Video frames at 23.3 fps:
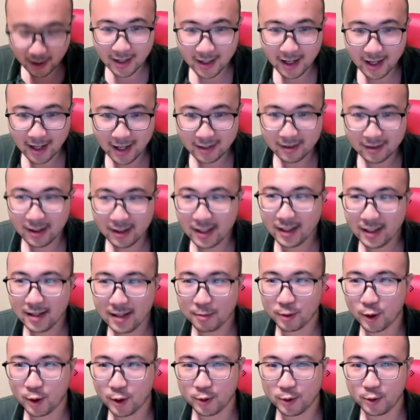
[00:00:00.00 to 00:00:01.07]
I think I'm
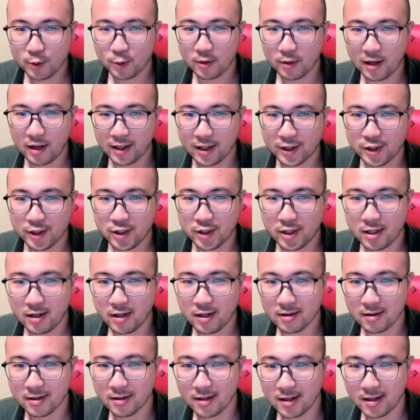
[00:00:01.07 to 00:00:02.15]
going to
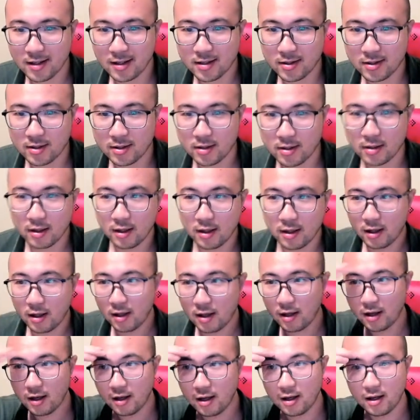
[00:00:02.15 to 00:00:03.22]
share this
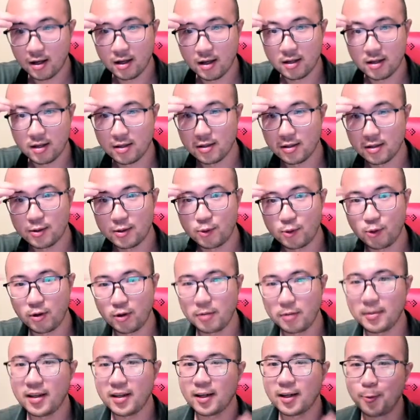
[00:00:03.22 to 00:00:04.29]

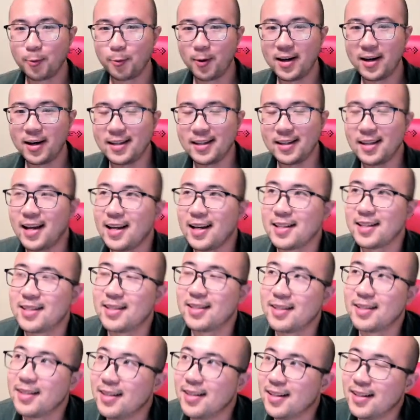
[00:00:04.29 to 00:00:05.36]
stream in a way that
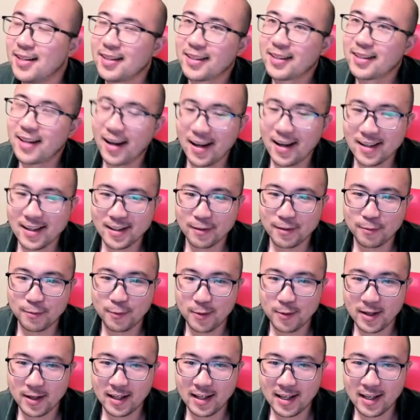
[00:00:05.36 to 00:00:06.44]
kind of
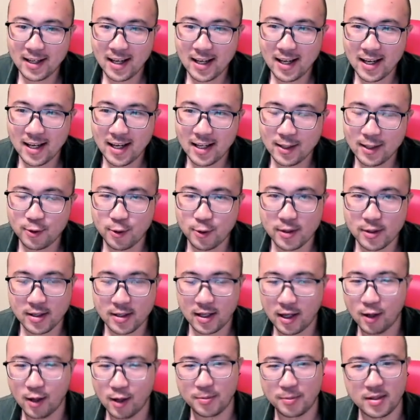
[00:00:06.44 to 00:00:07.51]
really
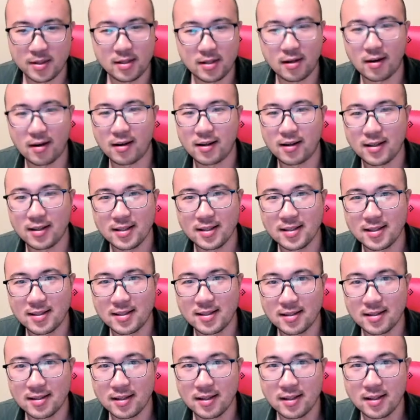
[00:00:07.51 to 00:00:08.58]
interesting or bizarre.
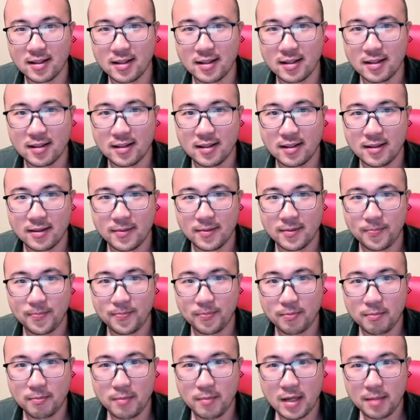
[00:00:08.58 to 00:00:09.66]
It's
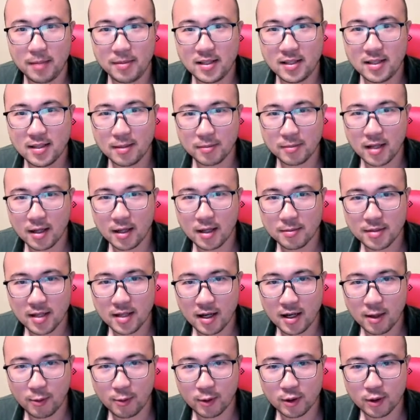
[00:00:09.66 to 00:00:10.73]
maybe sometimes
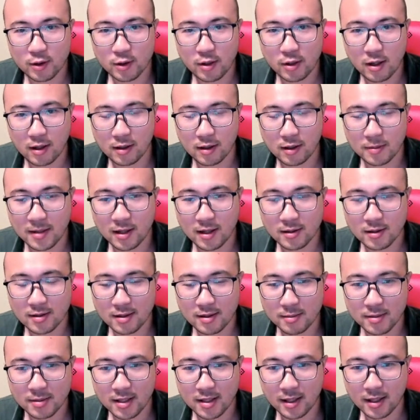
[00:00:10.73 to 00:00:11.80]
I will talk about
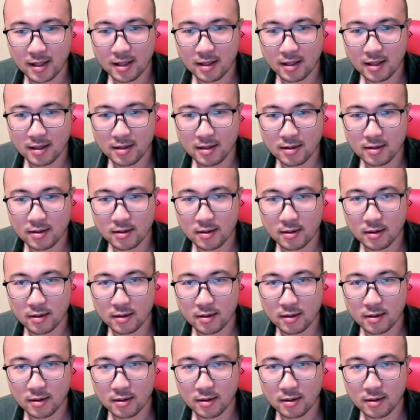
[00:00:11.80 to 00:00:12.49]
something that is